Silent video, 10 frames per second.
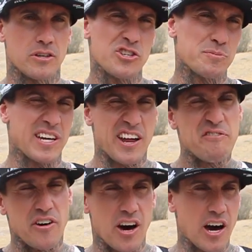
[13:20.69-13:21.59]
It used to be kind
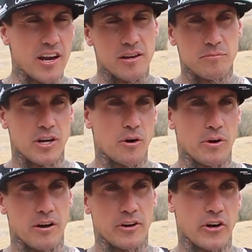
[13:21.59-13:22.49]
of fun and you know
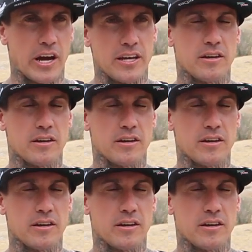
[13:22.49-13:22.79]
whatever, great.